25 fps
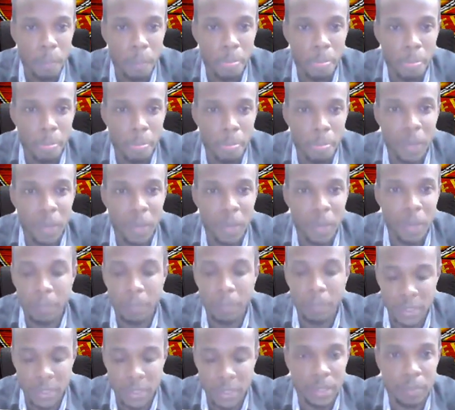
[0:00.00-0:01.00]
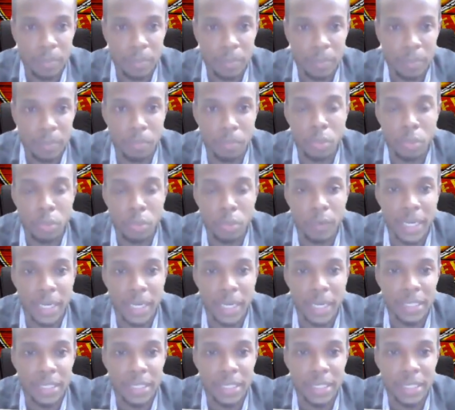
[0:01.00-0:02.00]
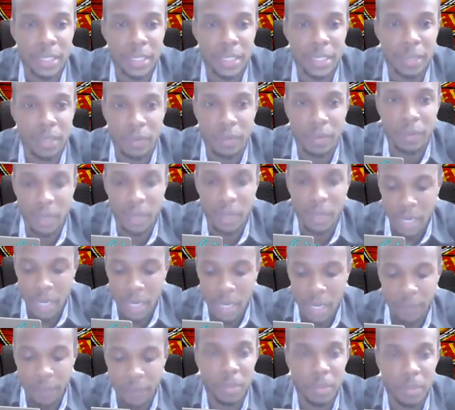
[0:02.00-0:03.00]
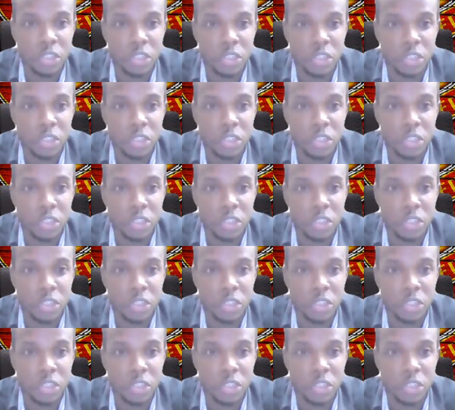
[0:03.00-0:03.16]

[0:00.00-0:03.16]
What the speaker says: At one point, I see Bruno Fernandes himself have to be